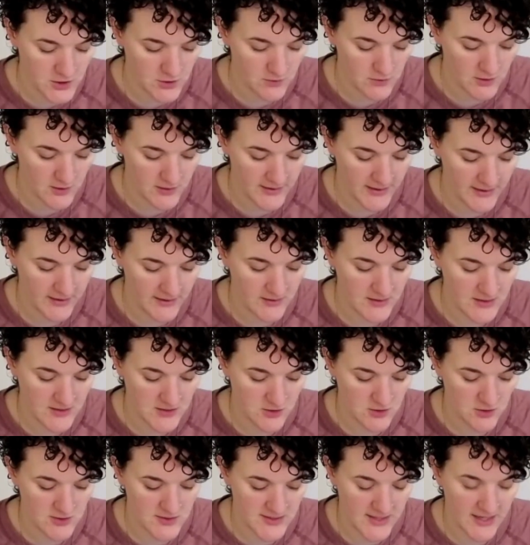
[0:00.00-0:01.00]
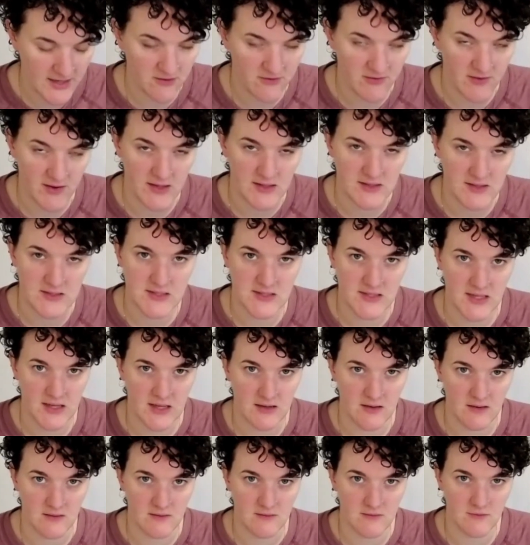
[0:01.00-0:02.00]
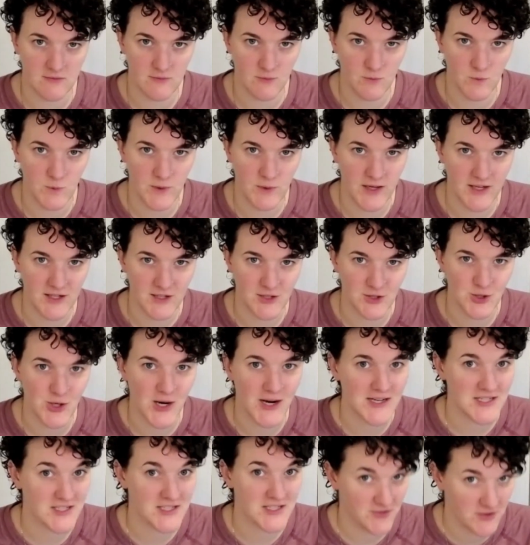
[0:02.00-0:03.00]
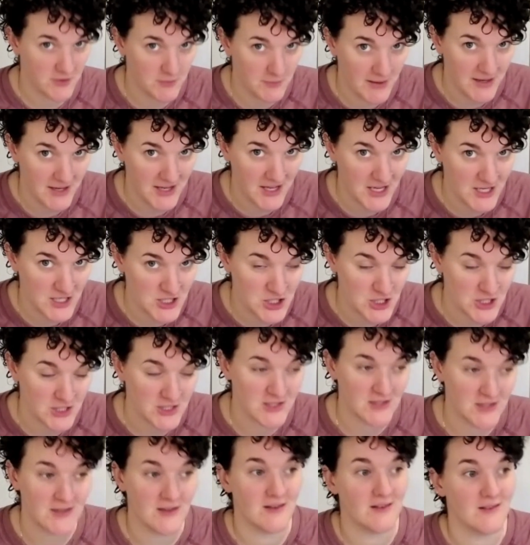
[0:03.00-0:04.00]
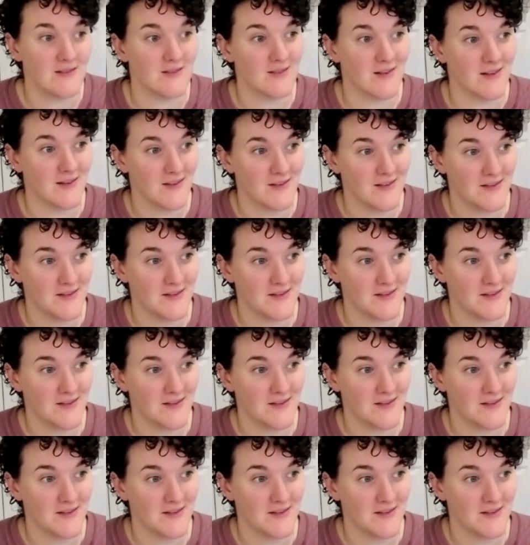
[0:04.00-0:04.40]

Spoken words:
too that like these are the side effects and we can try a different medication and